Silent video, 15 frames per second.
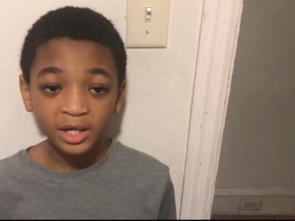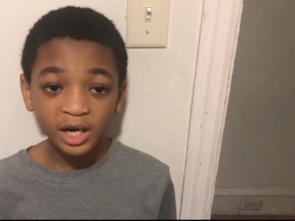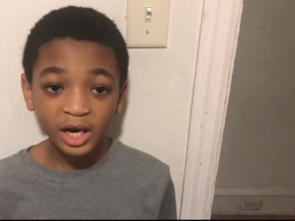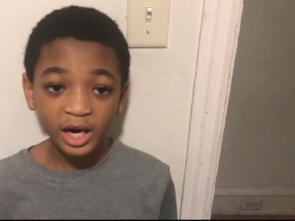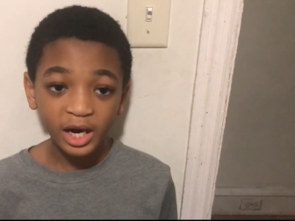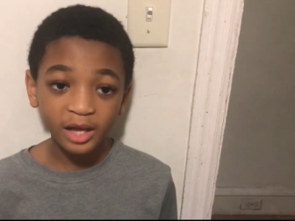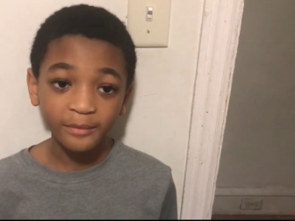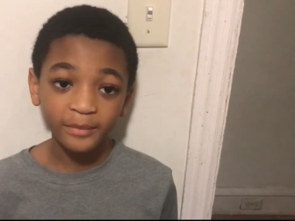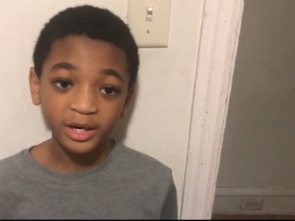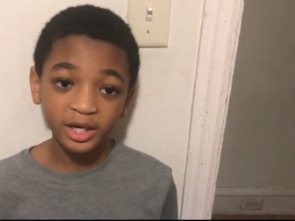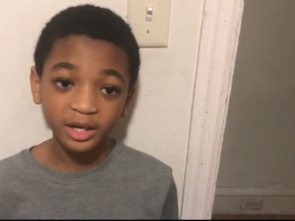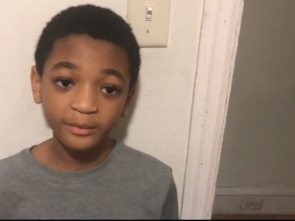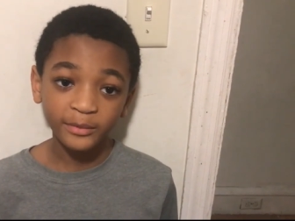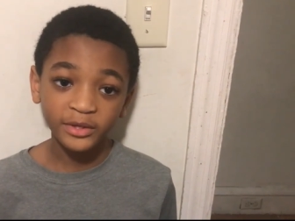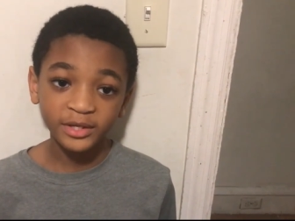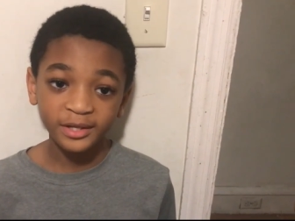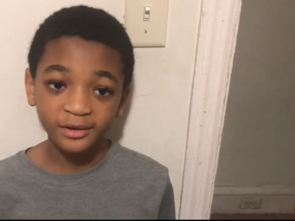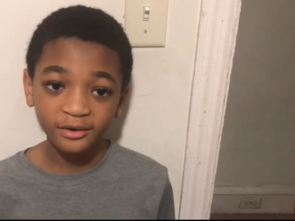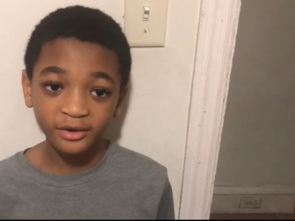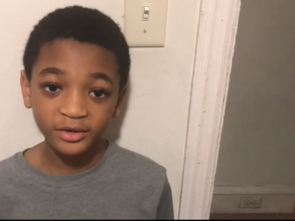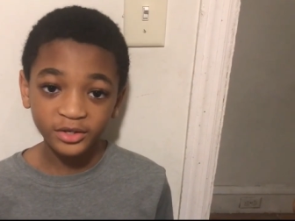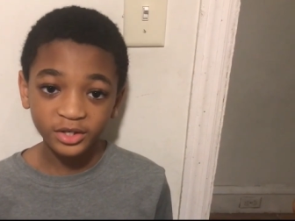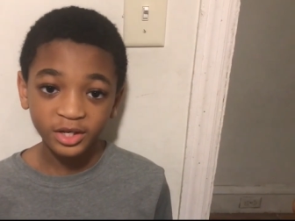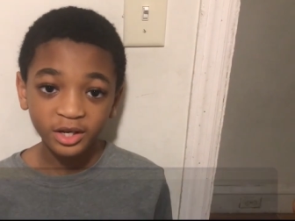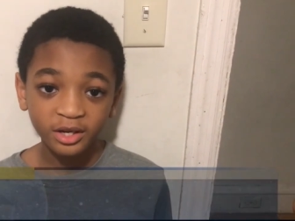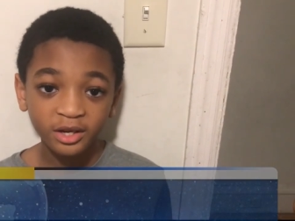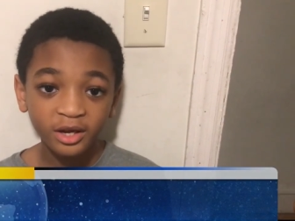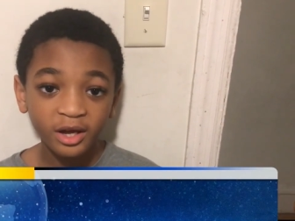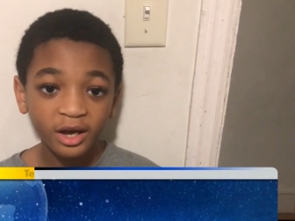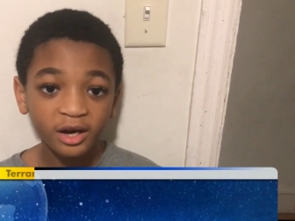Hi, my name is Terrence.
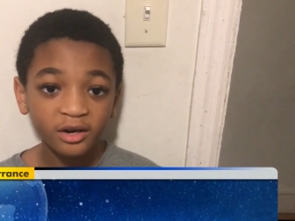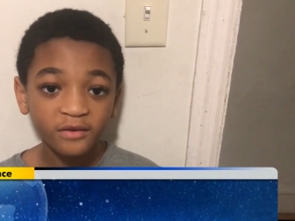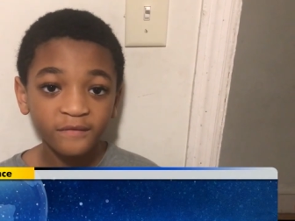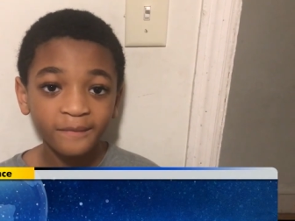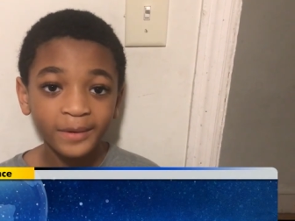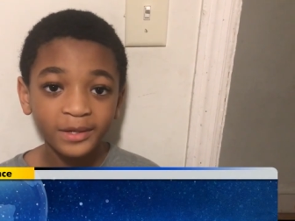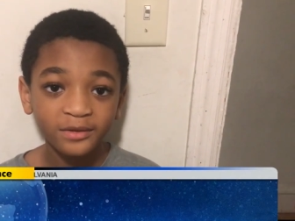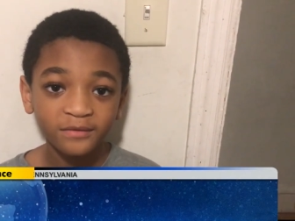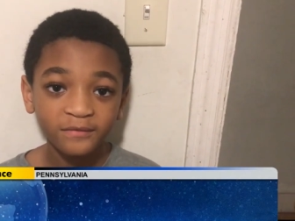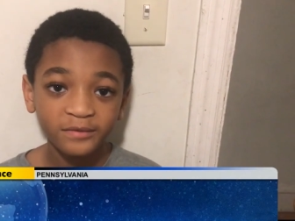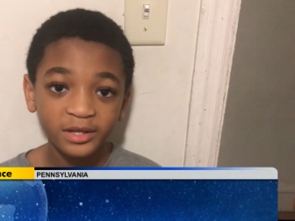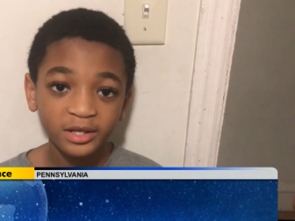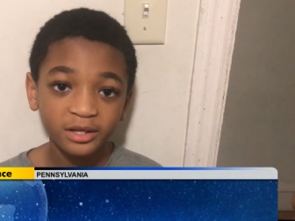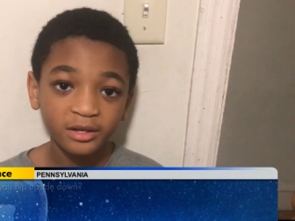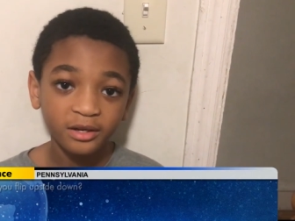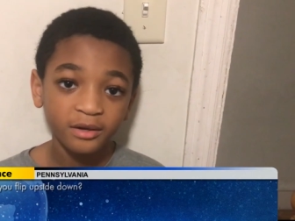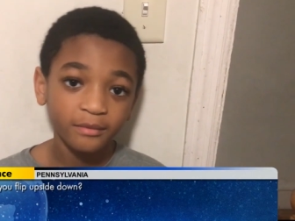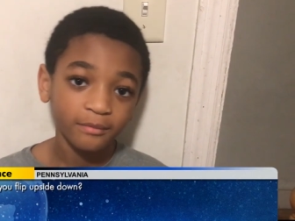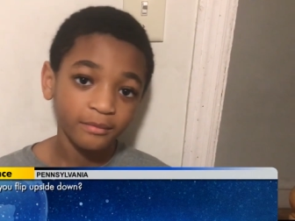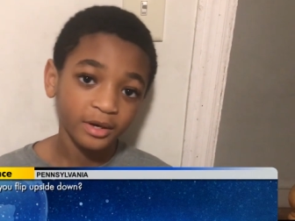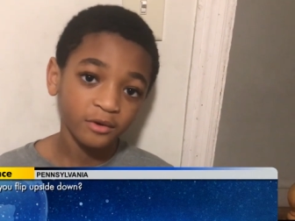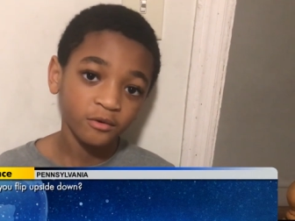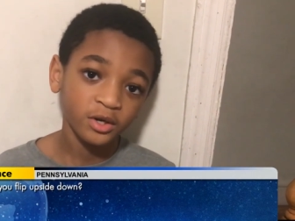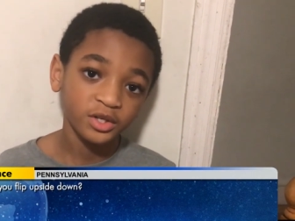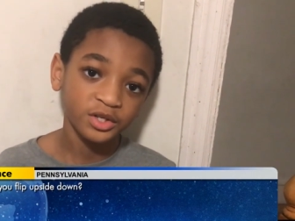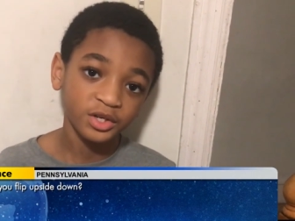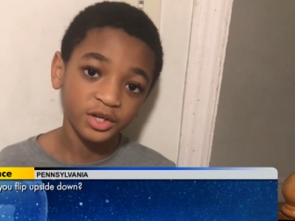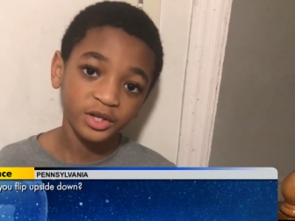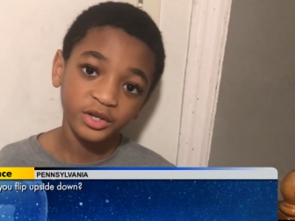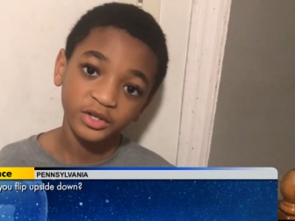I live in Pennsylvania. My
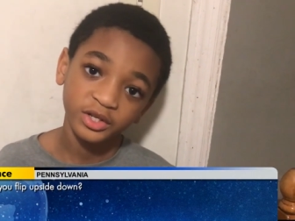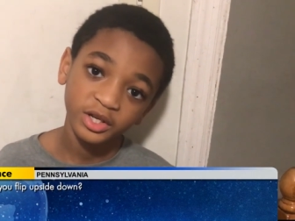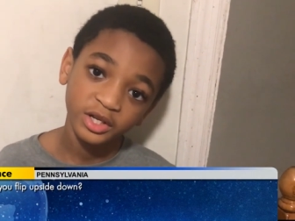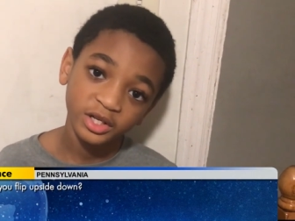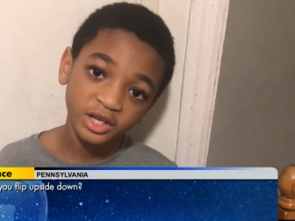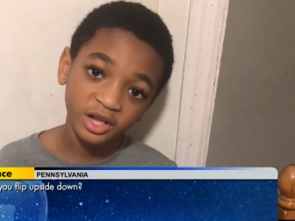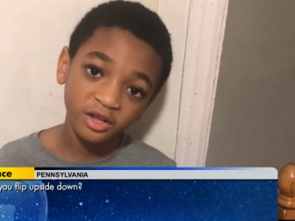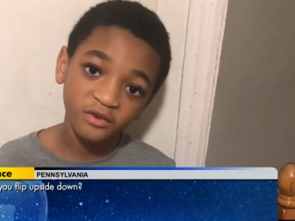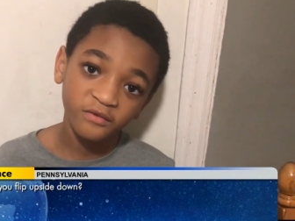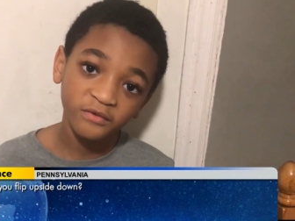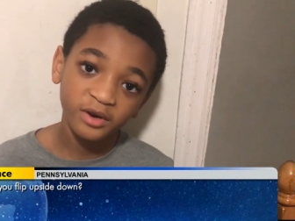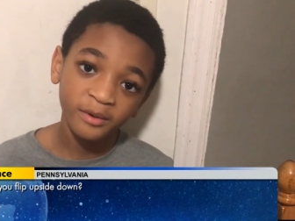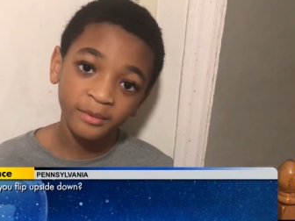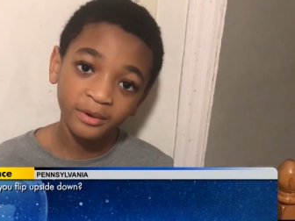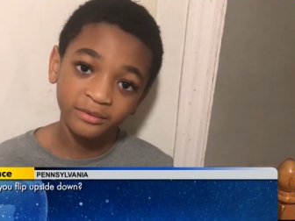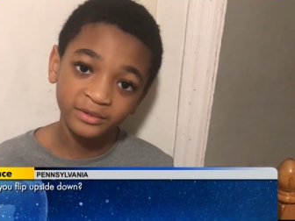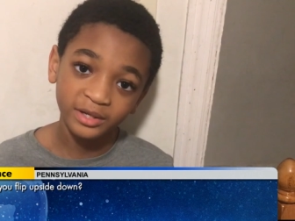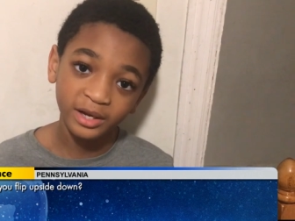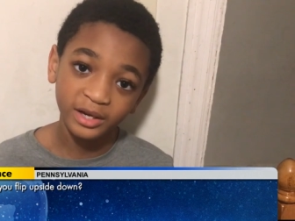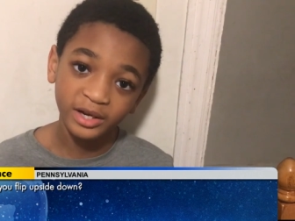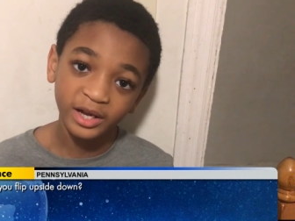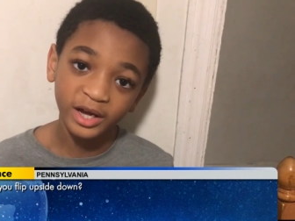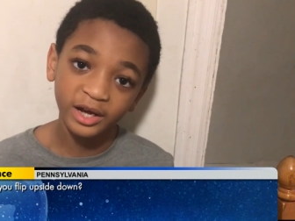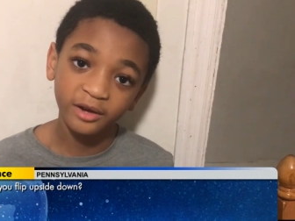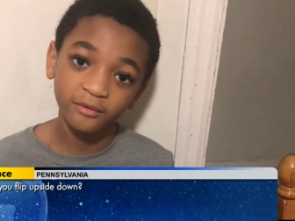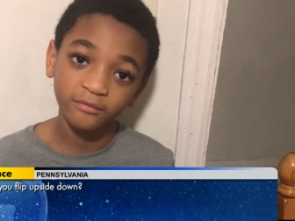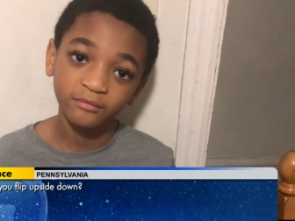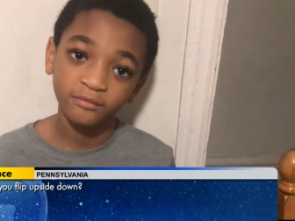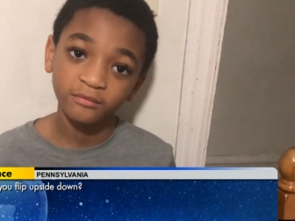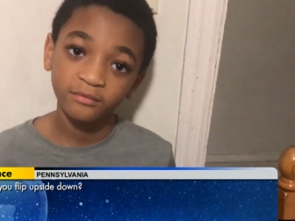question is, can you flip upside
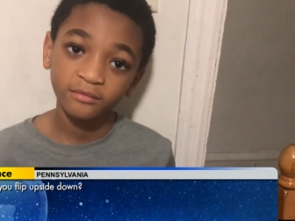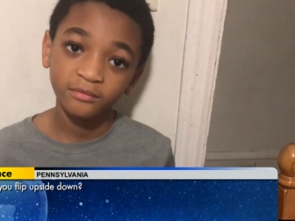down?